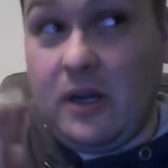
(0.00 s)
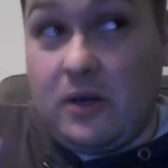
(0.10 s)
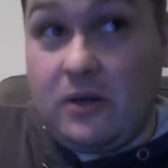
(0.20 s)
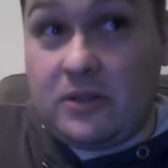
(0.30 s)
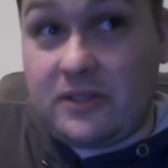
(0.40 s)

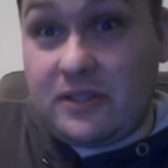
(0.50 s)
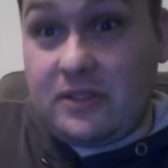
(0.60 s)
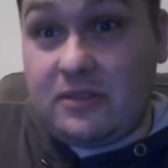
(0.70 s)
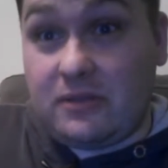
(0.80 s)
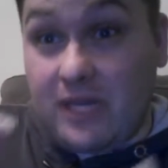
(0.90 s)

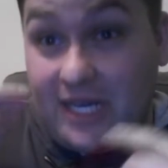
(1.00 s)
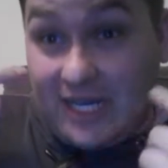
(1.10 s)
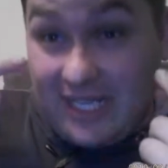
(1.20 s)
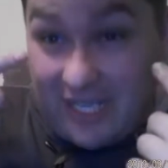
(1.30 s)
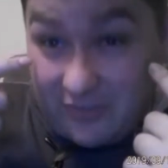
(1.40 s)
Also, I
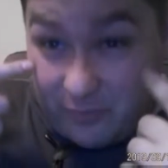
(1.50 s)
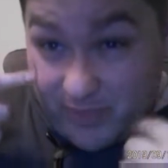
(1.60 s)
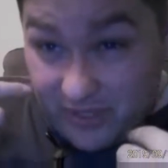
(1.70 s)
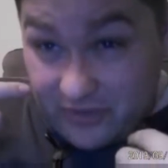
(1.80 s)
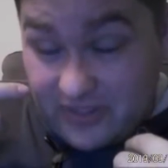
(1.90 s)
have a
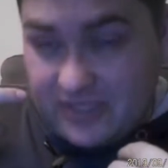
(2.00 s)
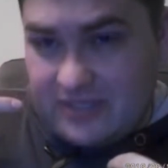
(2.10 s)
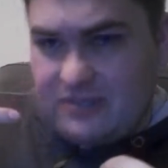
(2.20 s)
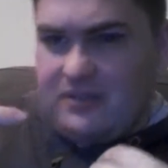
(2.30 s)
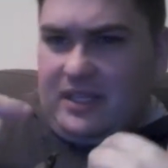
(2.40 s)
beard
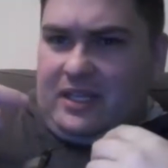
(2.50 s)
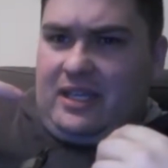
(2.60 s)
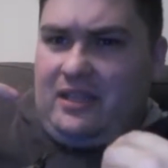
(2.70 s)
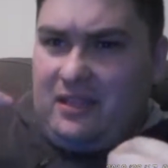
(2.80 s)
still in that,